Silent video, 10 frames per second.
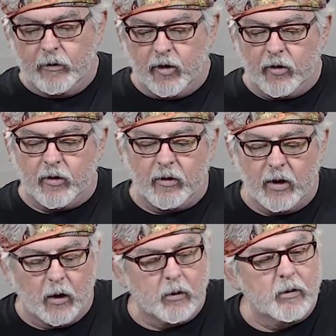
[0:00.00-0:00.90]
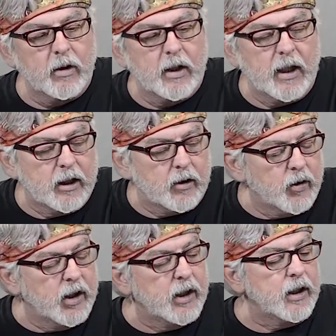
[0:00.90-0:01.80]
just, kind of
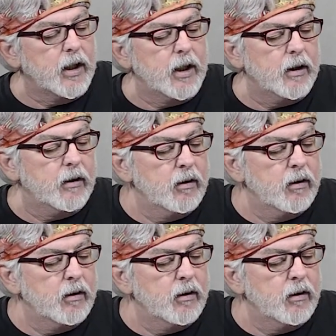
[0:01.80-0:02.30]
creating a